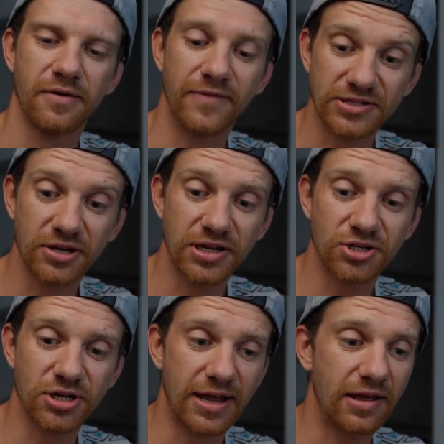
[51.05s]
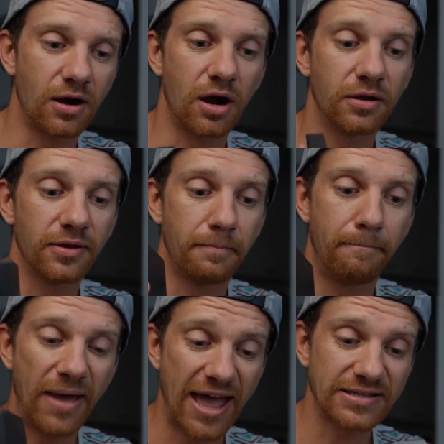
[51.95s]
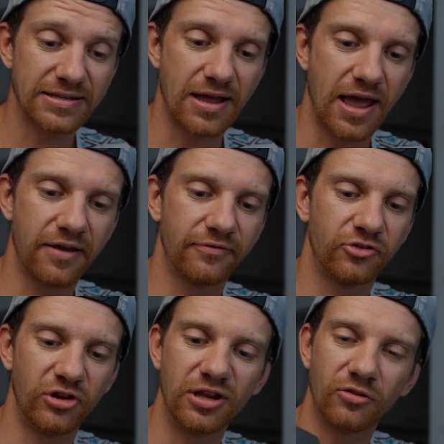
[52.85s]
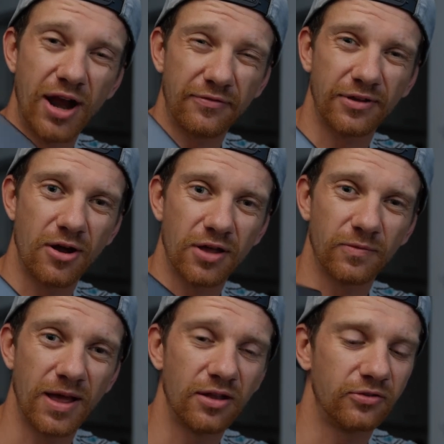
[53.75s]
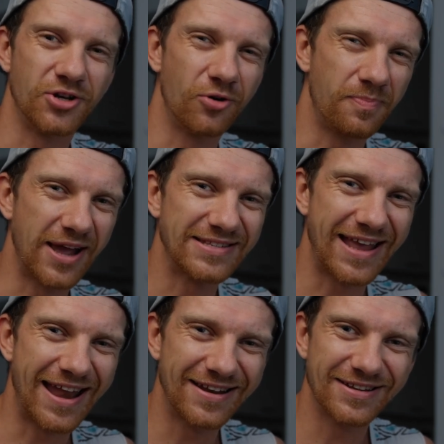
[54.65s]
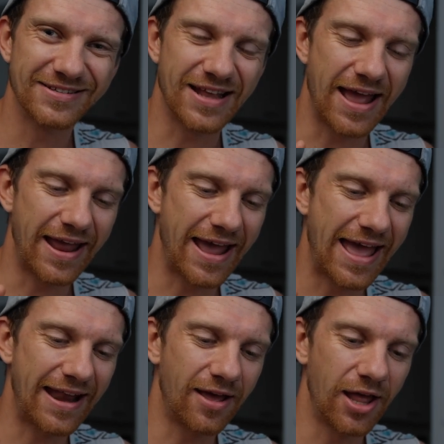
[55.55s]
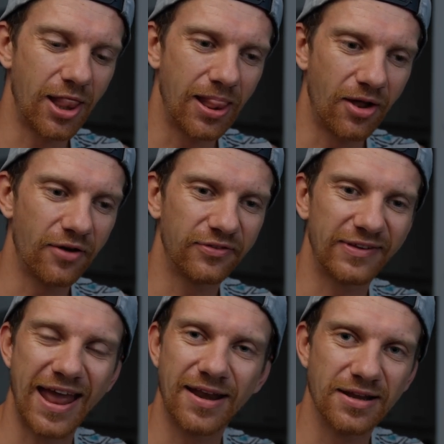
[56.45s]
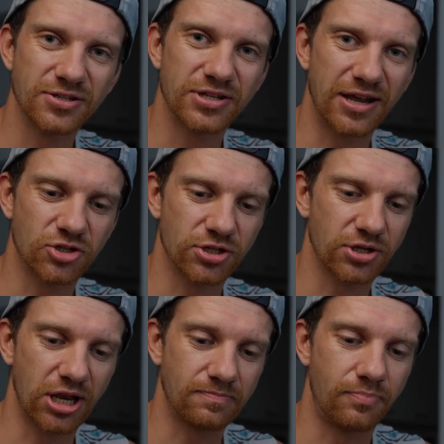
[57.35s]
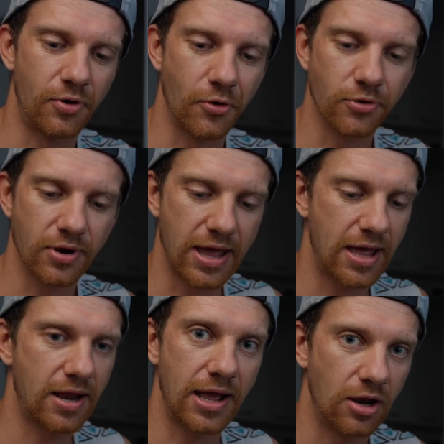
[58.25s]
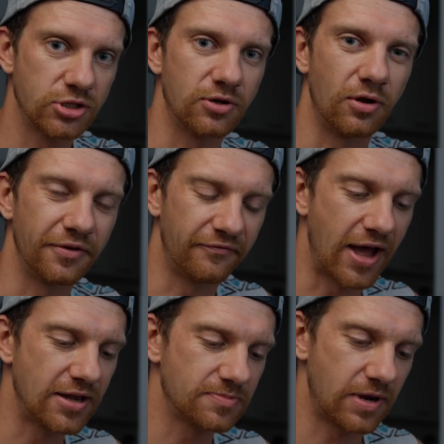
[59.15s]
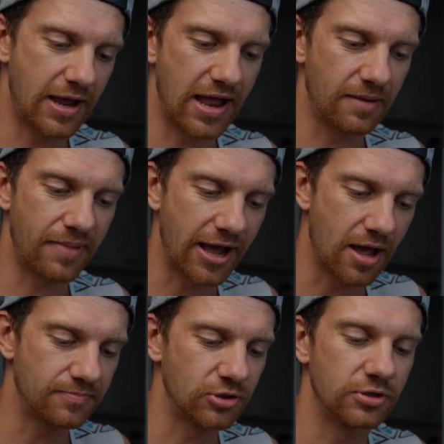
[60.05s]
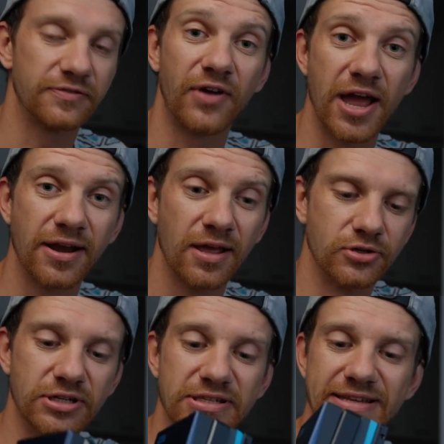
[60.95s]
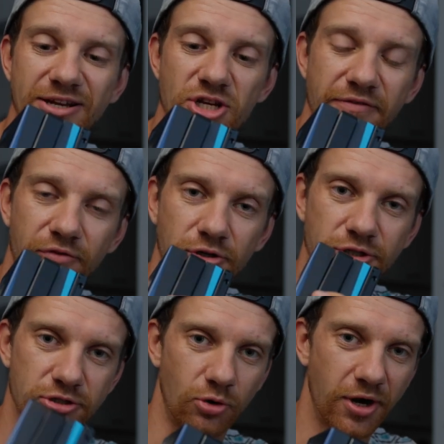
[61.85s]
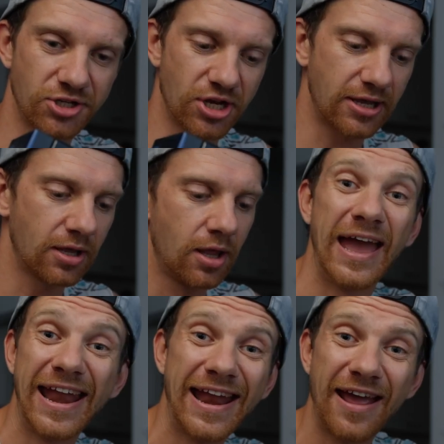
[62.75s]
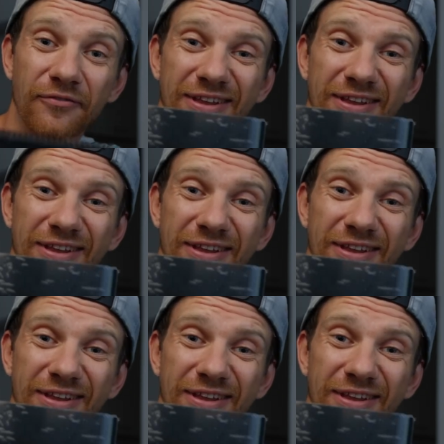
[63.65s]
Western Digital are the best. I have G drives now as well. Don't buy SanDisk. I had a lot of SanDisk. They just got broken and I lost all the files, but I had a backup, so it's fine. So this is actually for storaging. And then I have